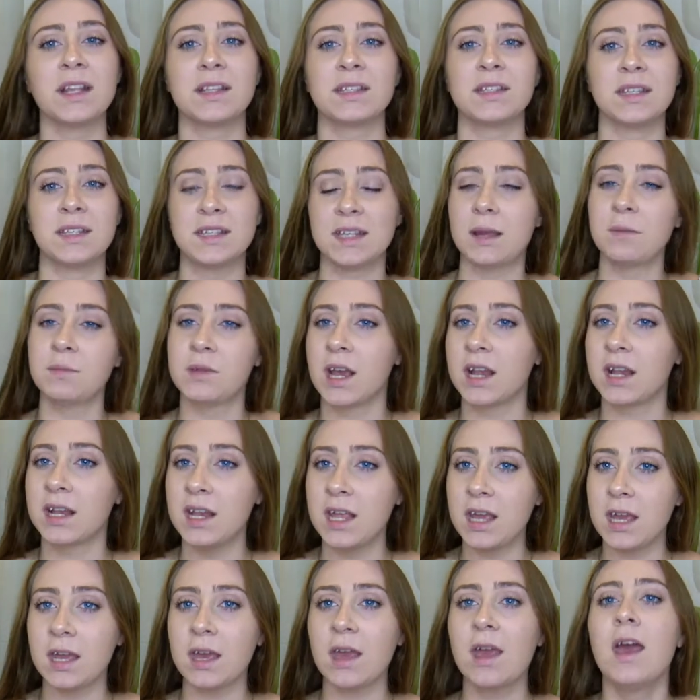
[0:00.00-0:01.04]
It's the same
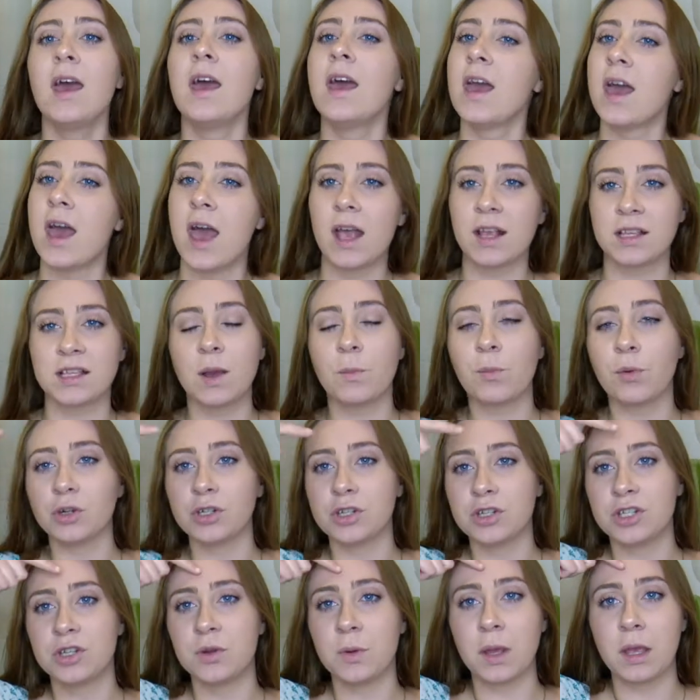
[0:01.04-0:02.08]
technique, except we're
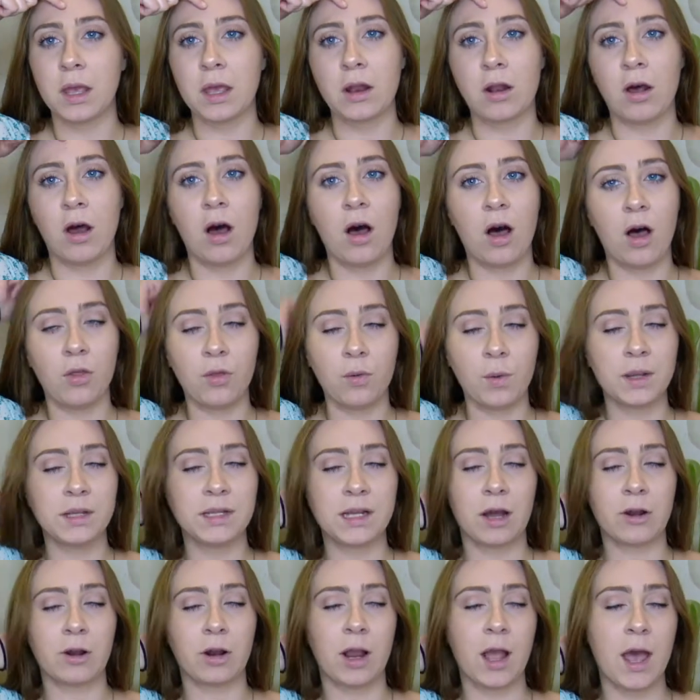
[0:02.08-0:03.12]
just doing it all the way
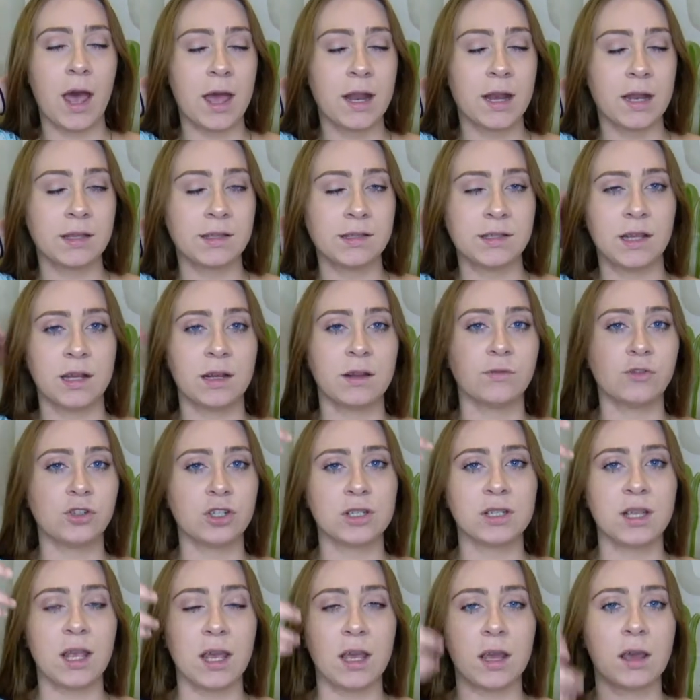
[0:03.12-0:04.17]
down our head instead of
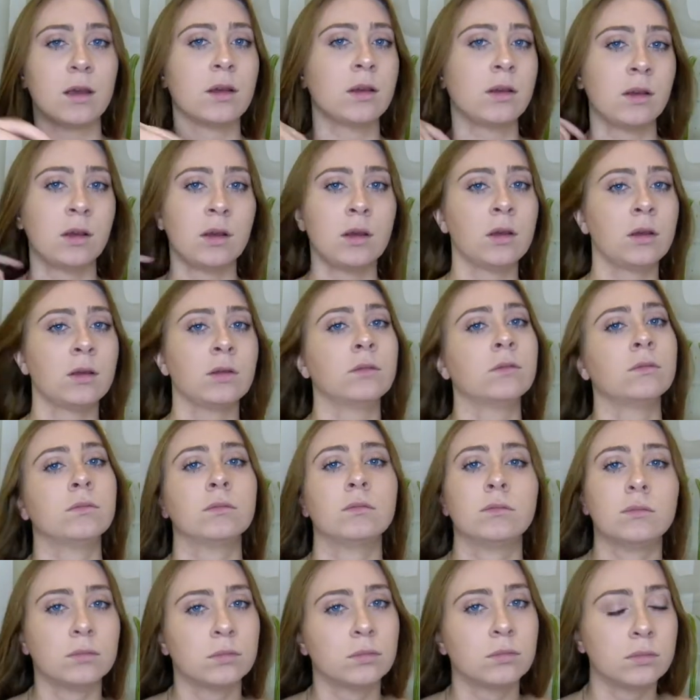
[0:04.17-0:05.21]
just like
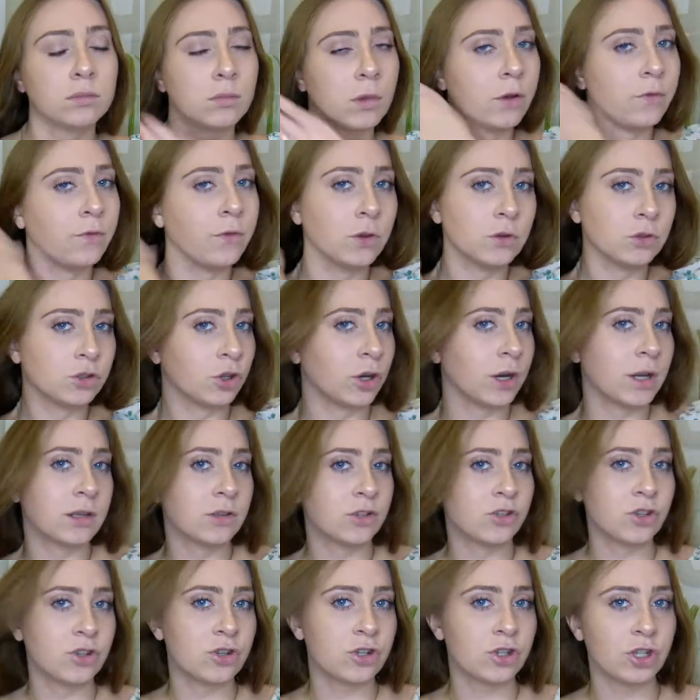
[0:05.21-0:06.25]
a few
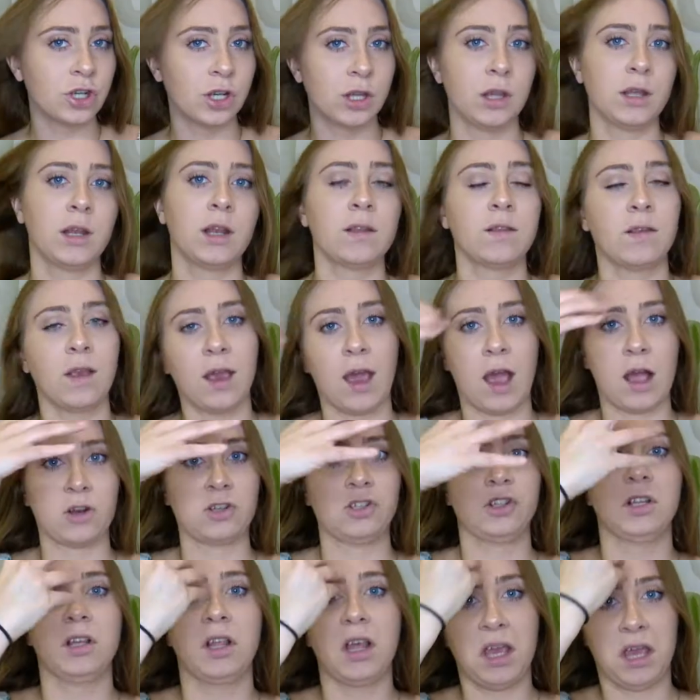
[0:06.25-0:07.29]
strands just chilling. It's like
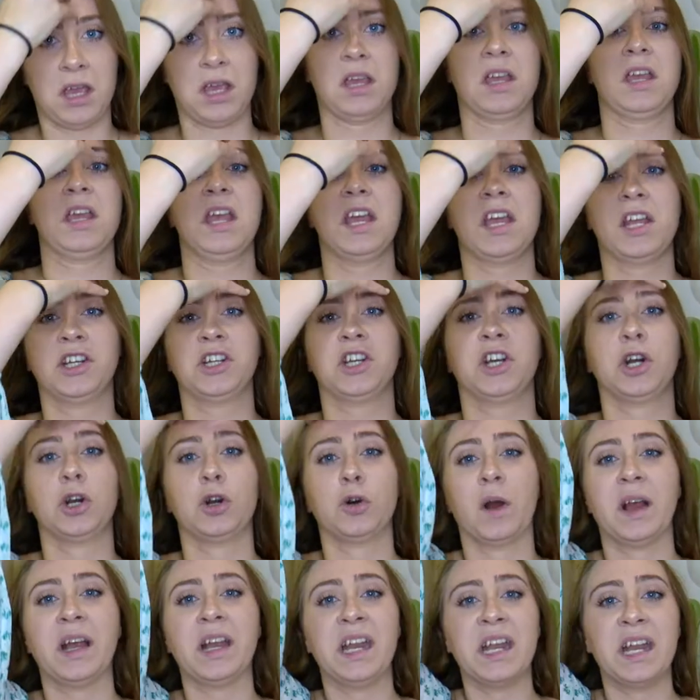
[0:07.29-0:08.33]
actually like
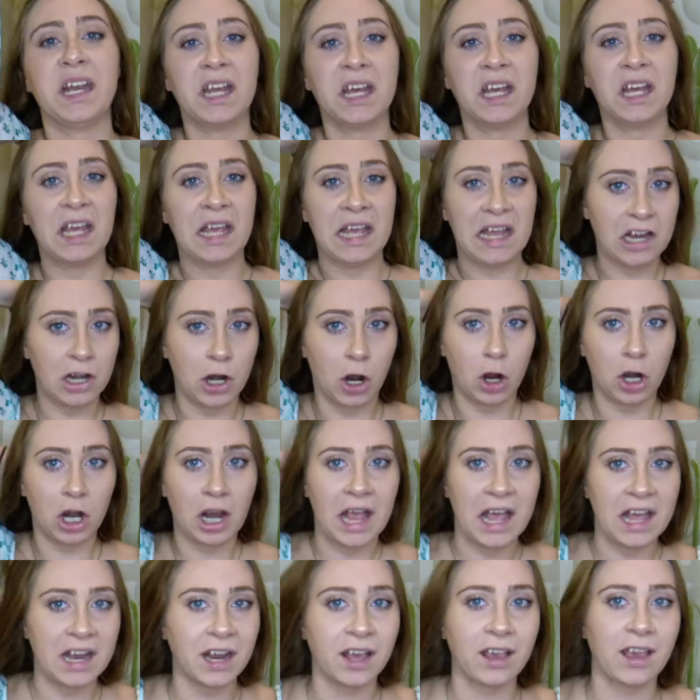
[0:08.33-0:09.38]
integrated in our
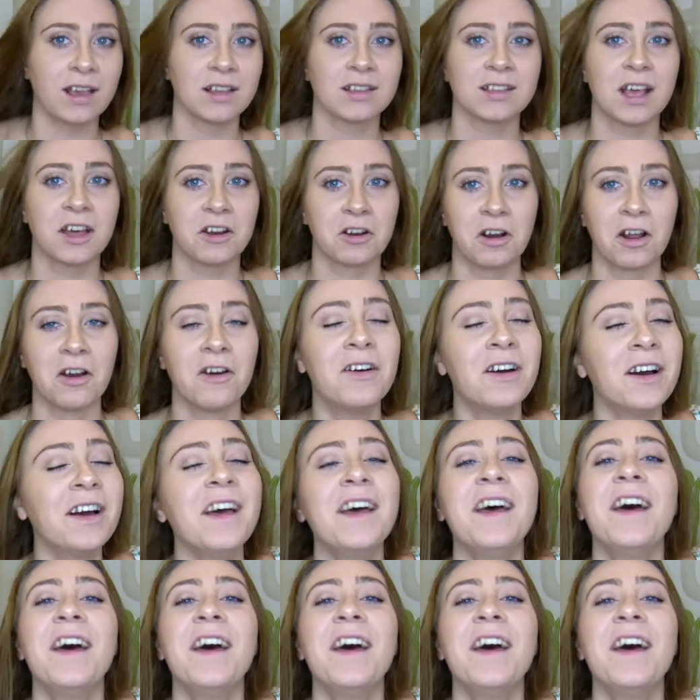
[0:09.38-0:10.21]
head, I guess. I don't know.